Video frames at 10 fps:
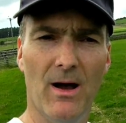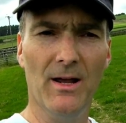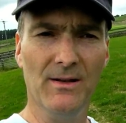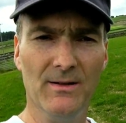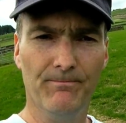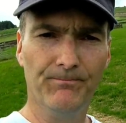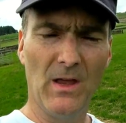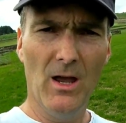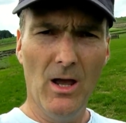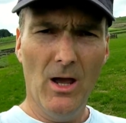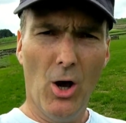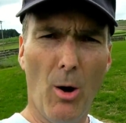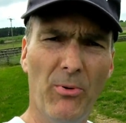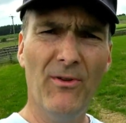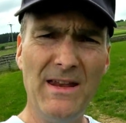mind.
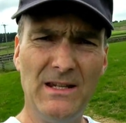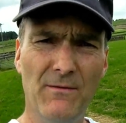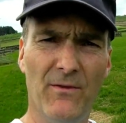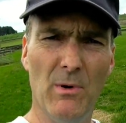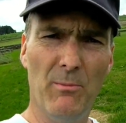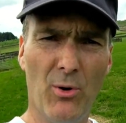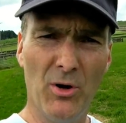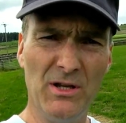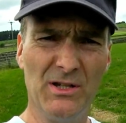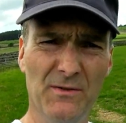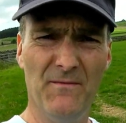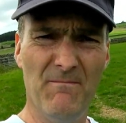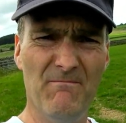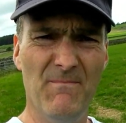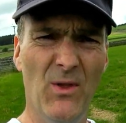Operating from a point of
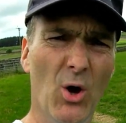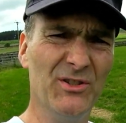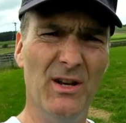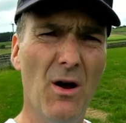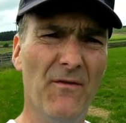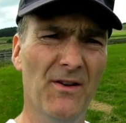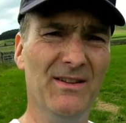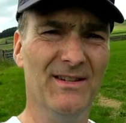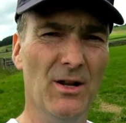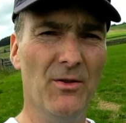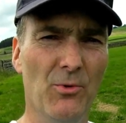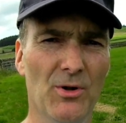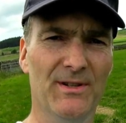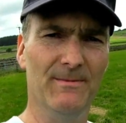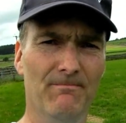not enoughness, in other
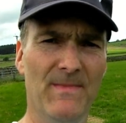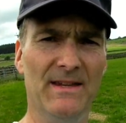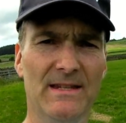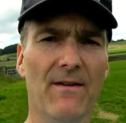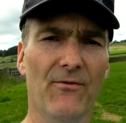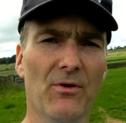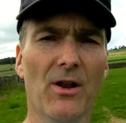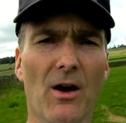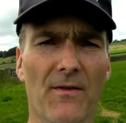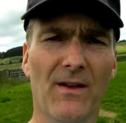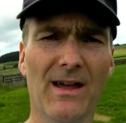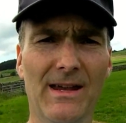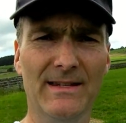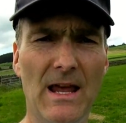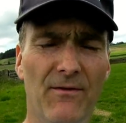words, there's never enough,
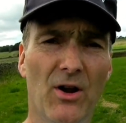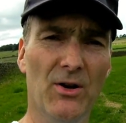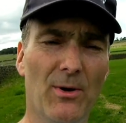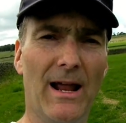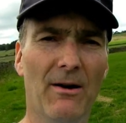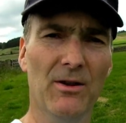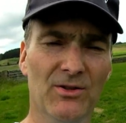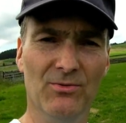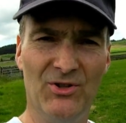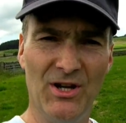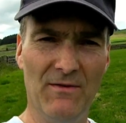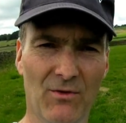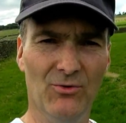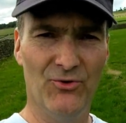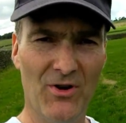is never going to allow you to
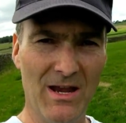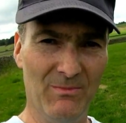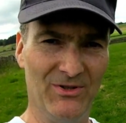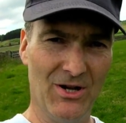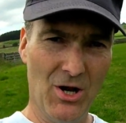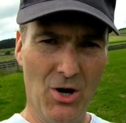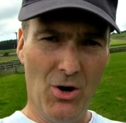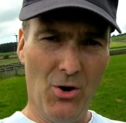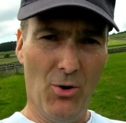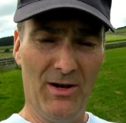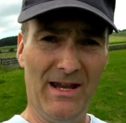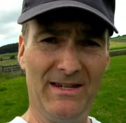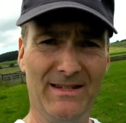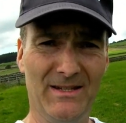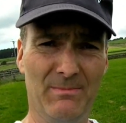achieve your dreams, or at
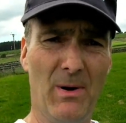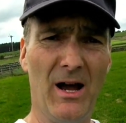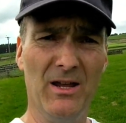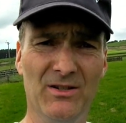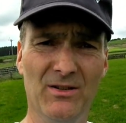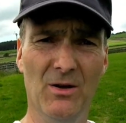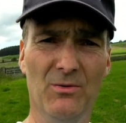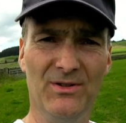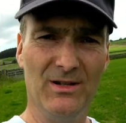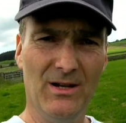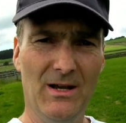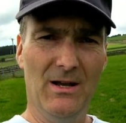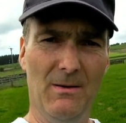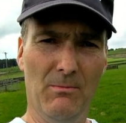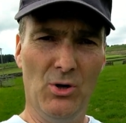least aspire to those
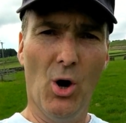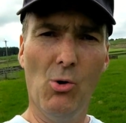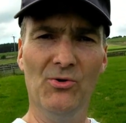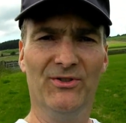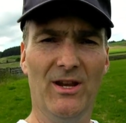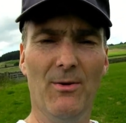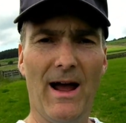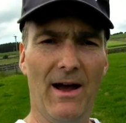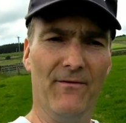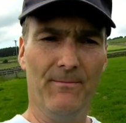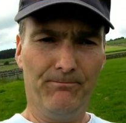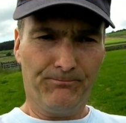goals that you have.